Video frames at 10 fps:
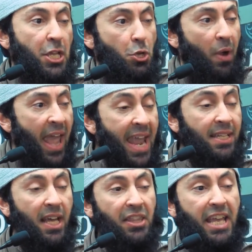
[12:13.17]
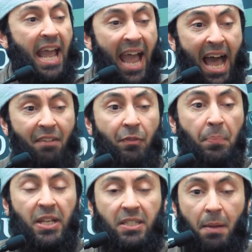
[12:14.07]
You hate that they have
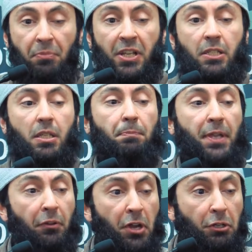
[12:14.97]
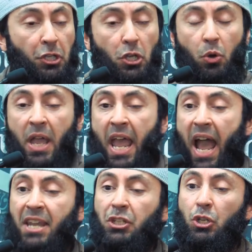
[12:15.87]
something superior to you
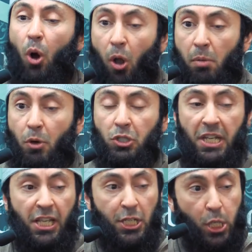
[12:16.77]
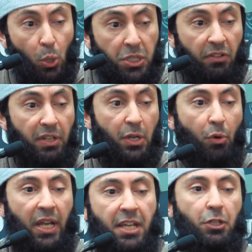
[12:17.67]
and it's almost exclusively
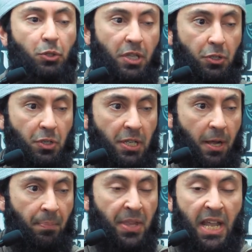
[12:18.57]
related to the dunya.